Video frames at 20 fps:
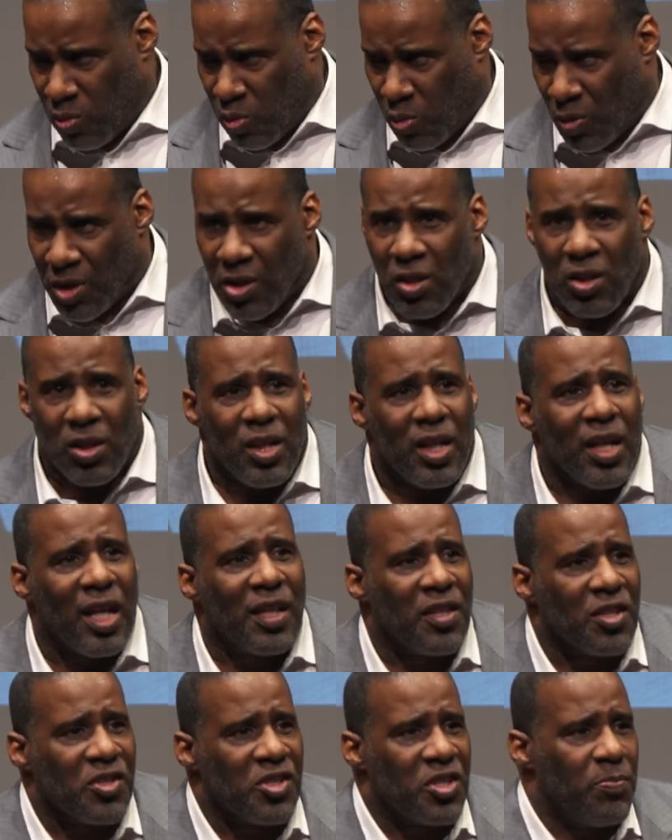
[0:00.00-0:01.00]
When you look
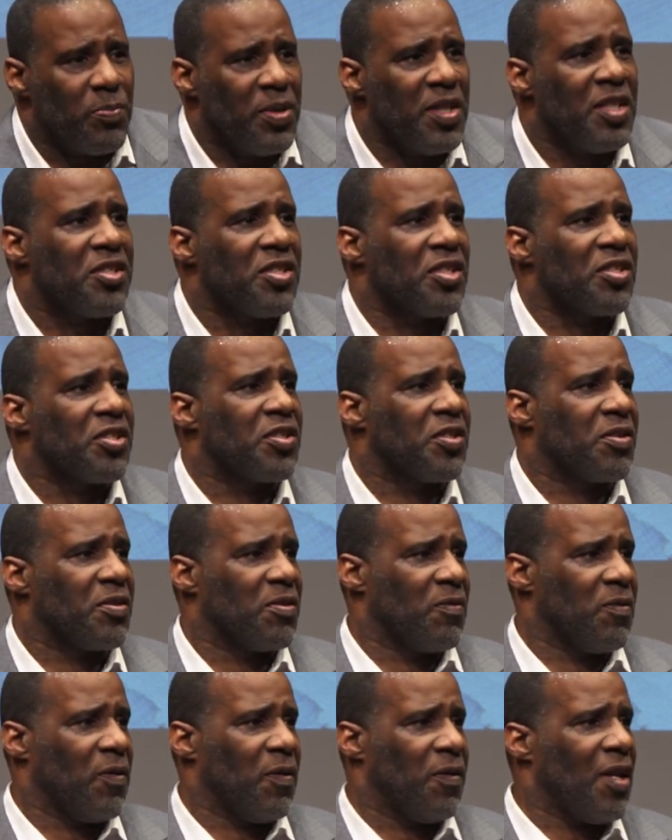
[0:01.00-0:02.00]
at the
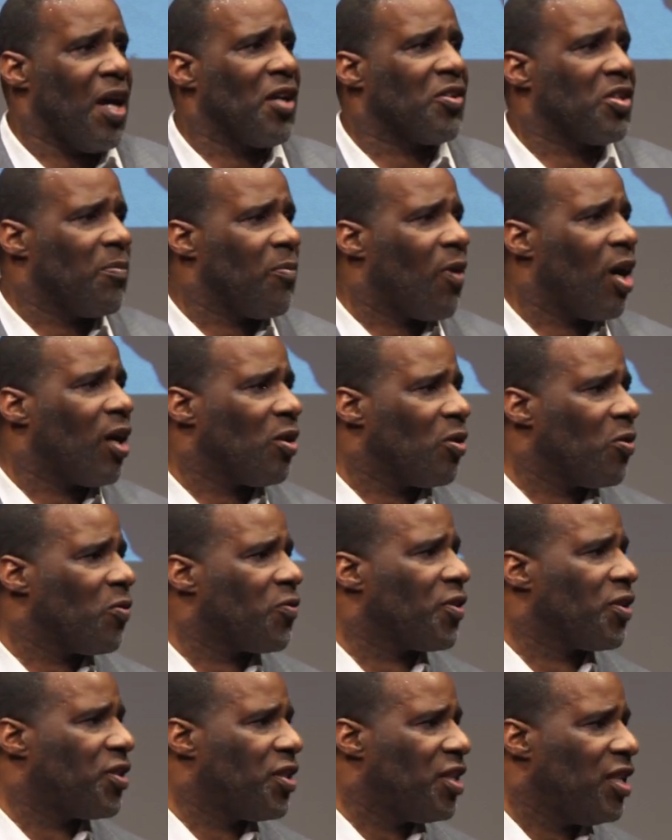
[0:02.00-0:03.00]
speeches, Dr. Martin
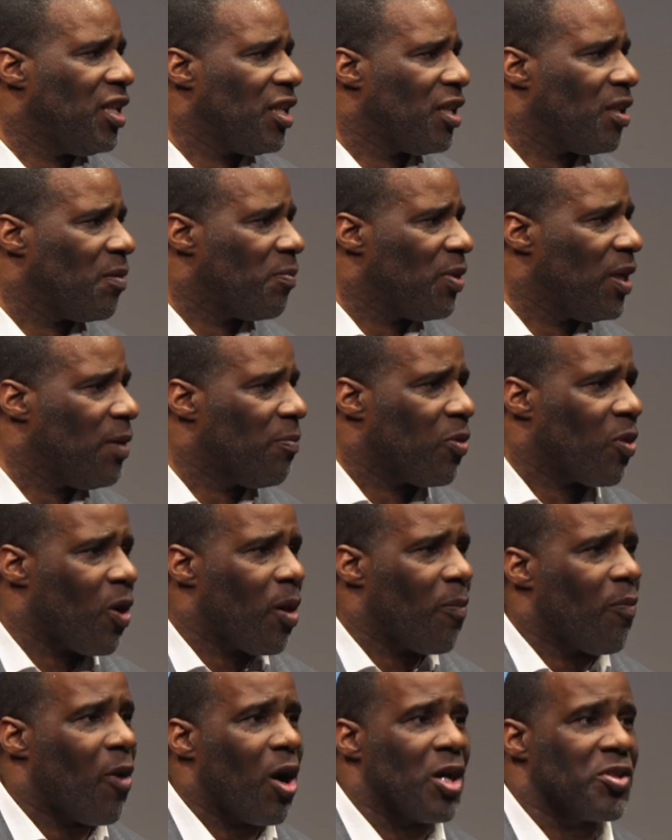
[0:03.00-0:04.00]
Luther King, and people
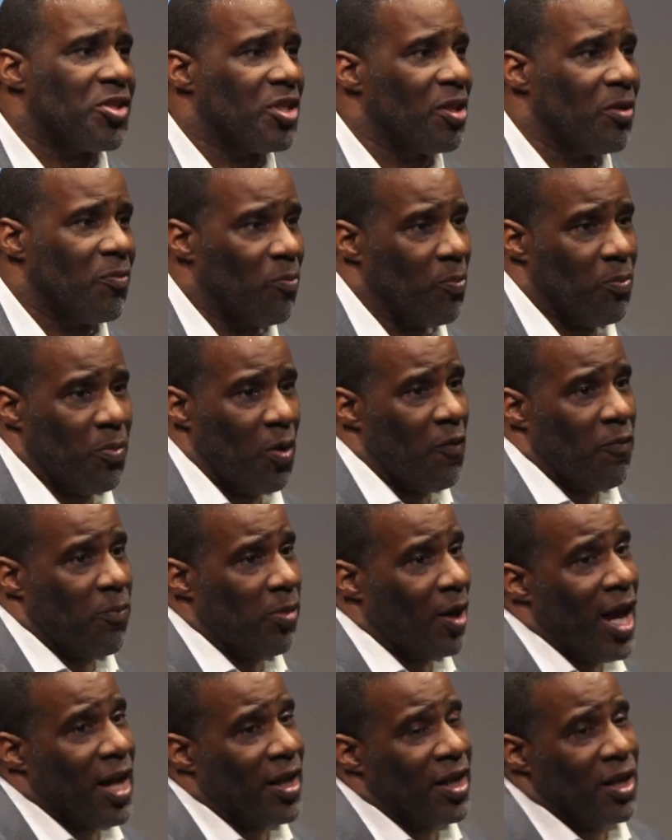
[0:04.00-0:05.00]
are marching, both
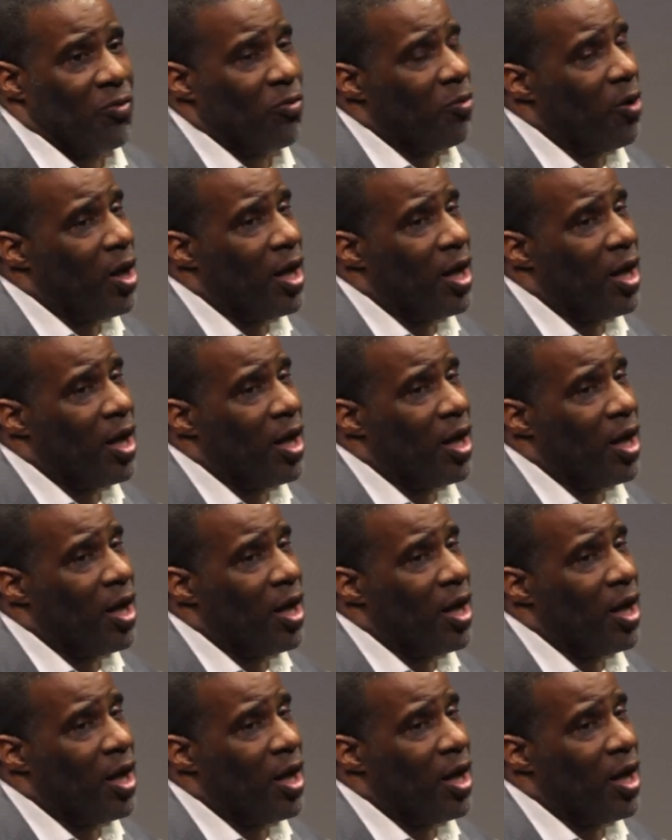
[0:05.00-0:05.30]
black and